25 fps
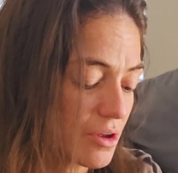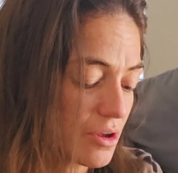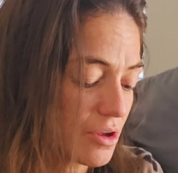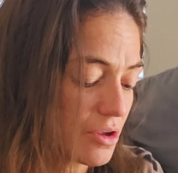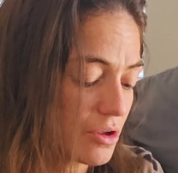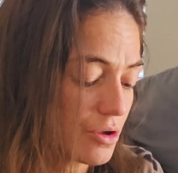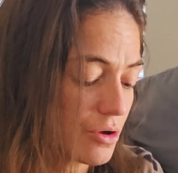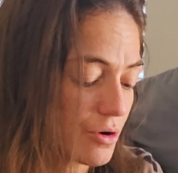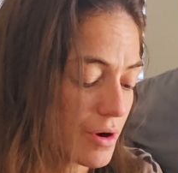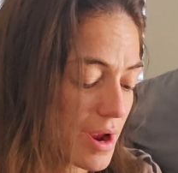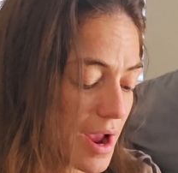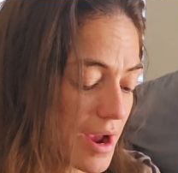
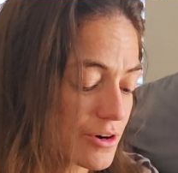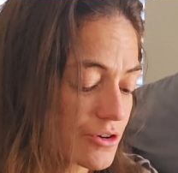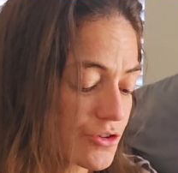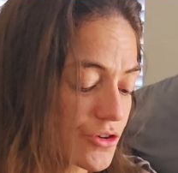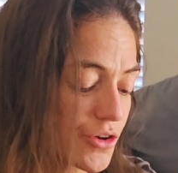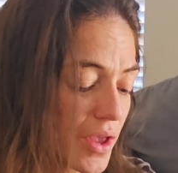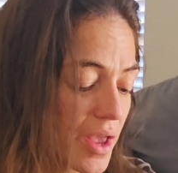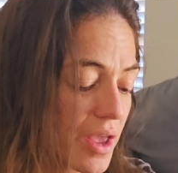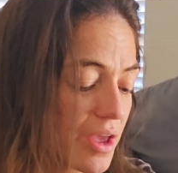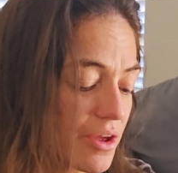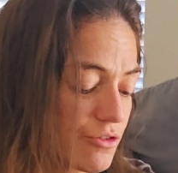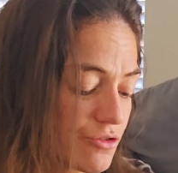you're
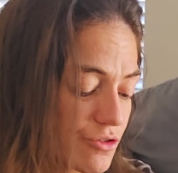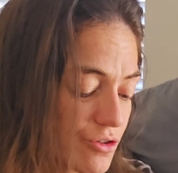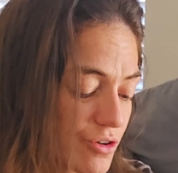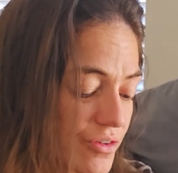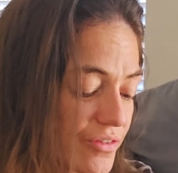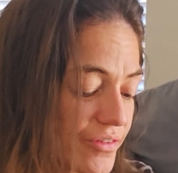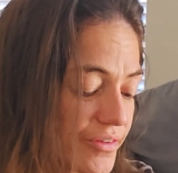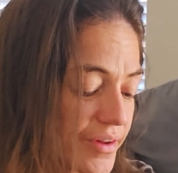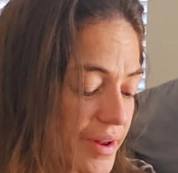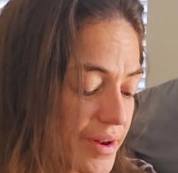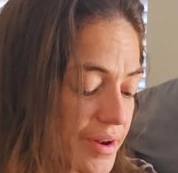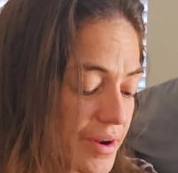actually
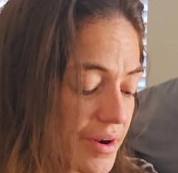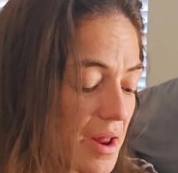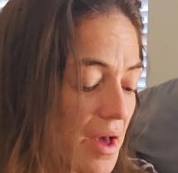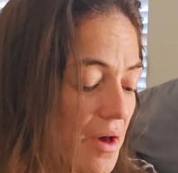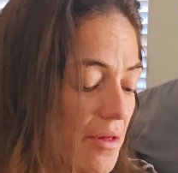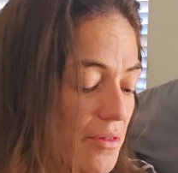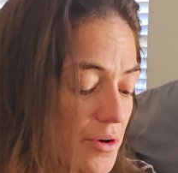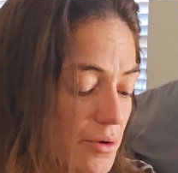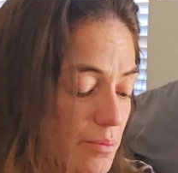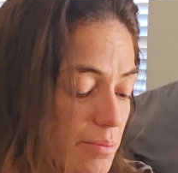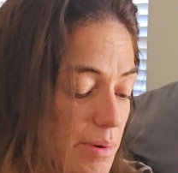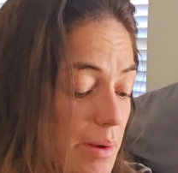interested in
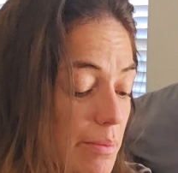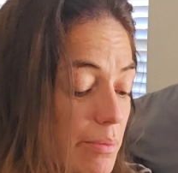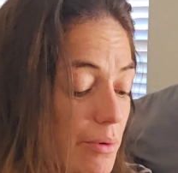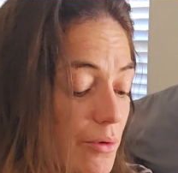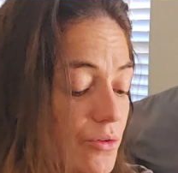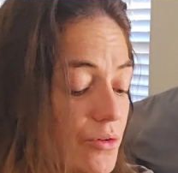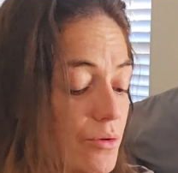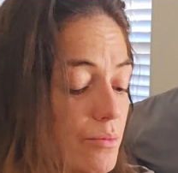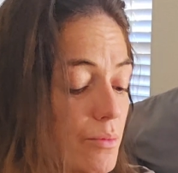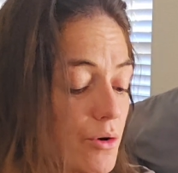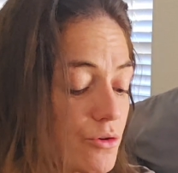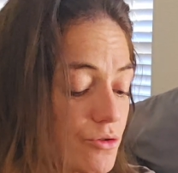other
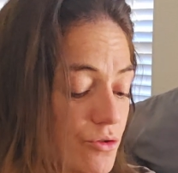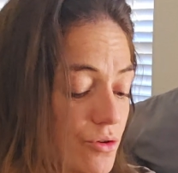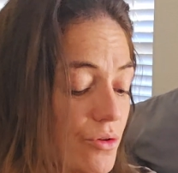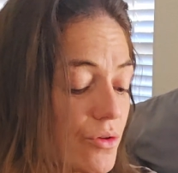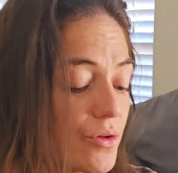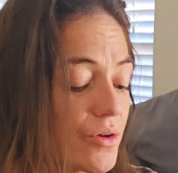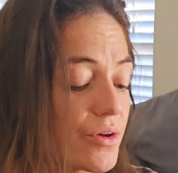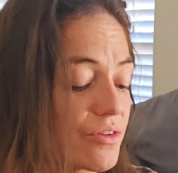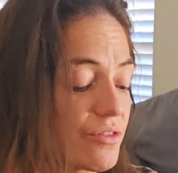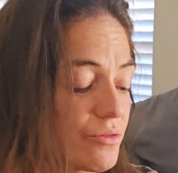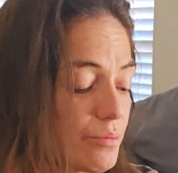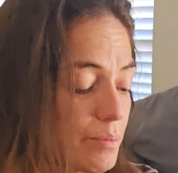people's emotional
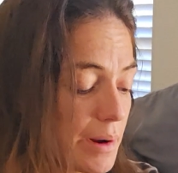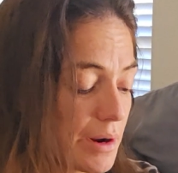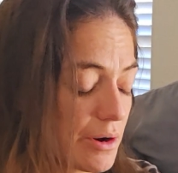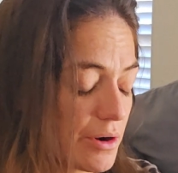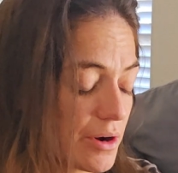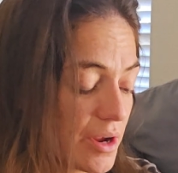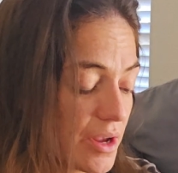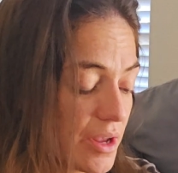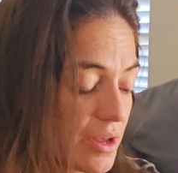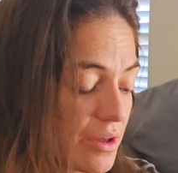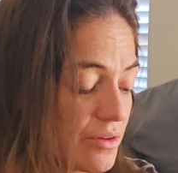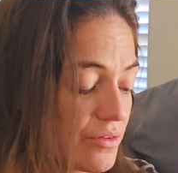
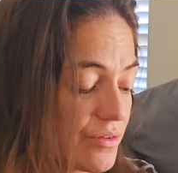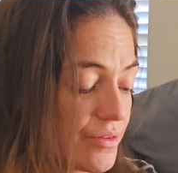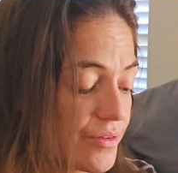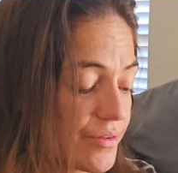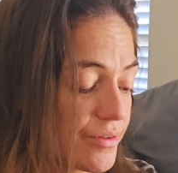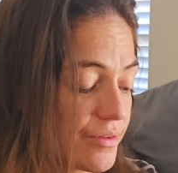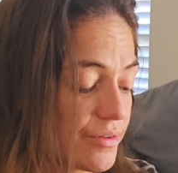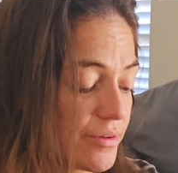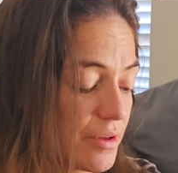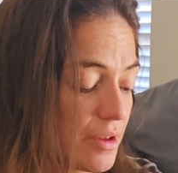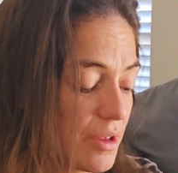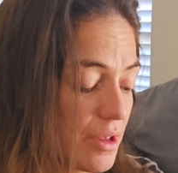
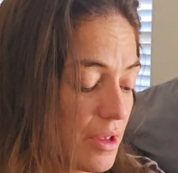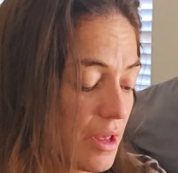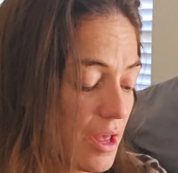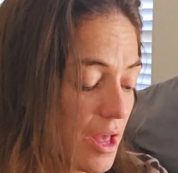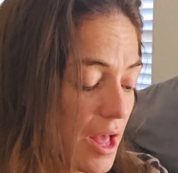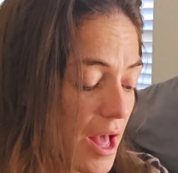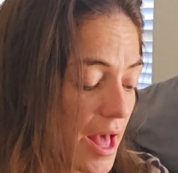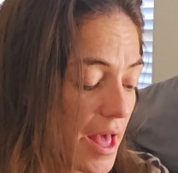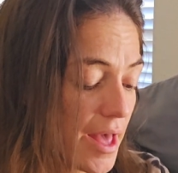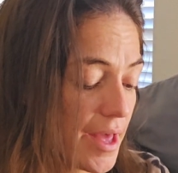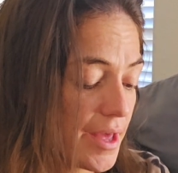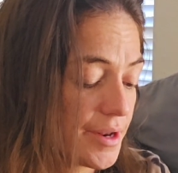experience
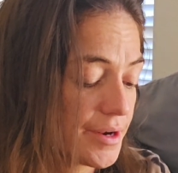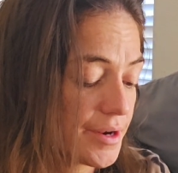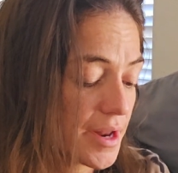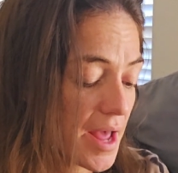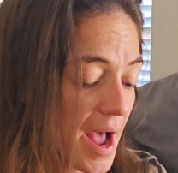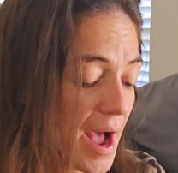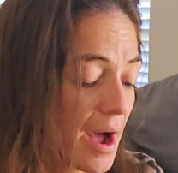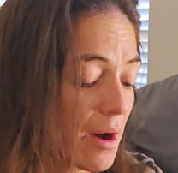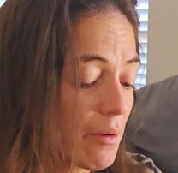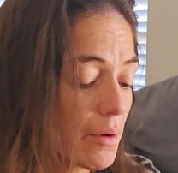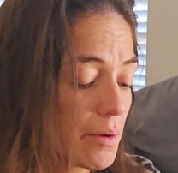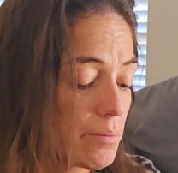and
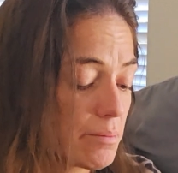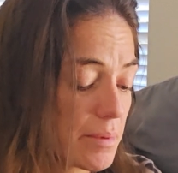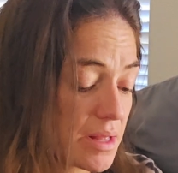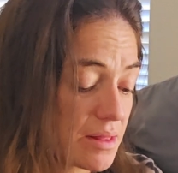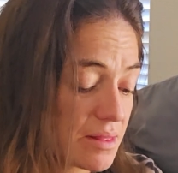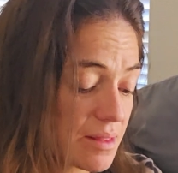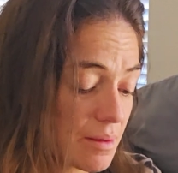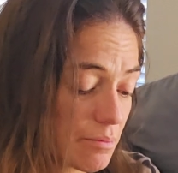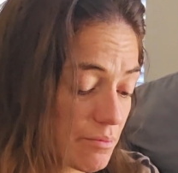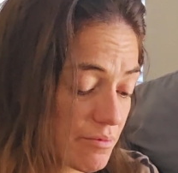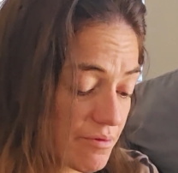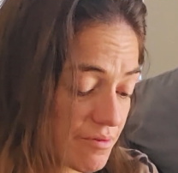how it made
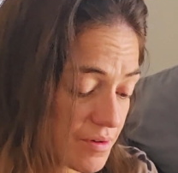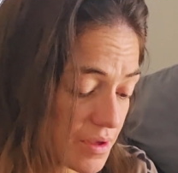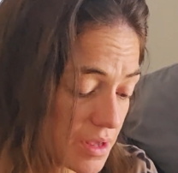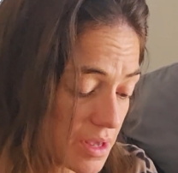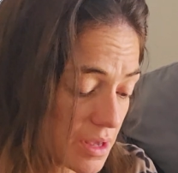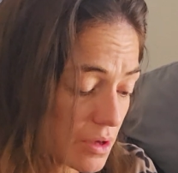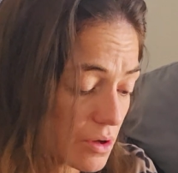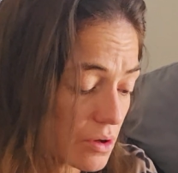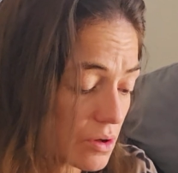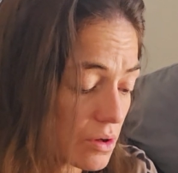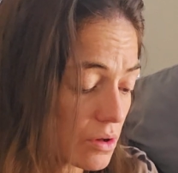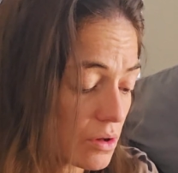them
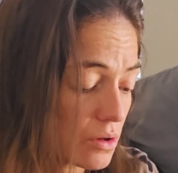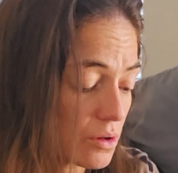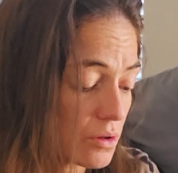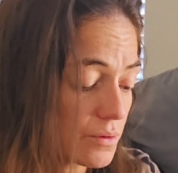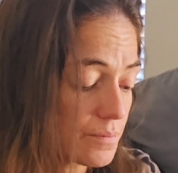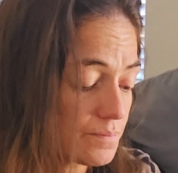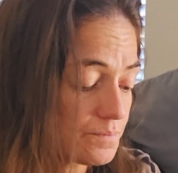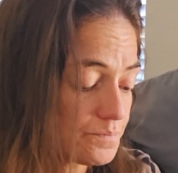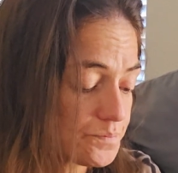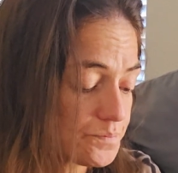feel.